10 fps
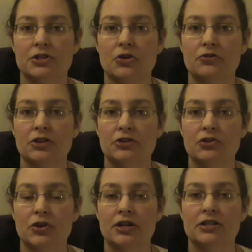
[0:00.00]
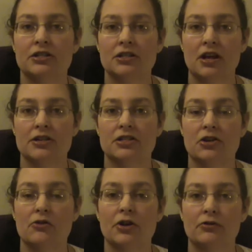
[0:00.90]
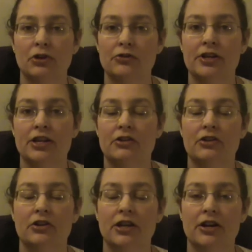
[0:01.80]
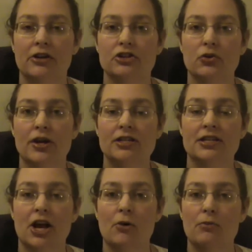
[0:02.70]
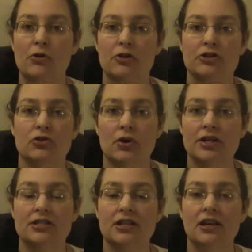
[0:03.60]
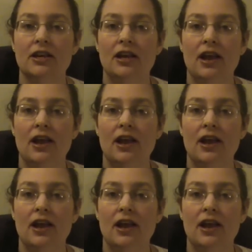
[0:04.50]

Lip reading: synovial joints, synovial fluid in our joints to help move our joints.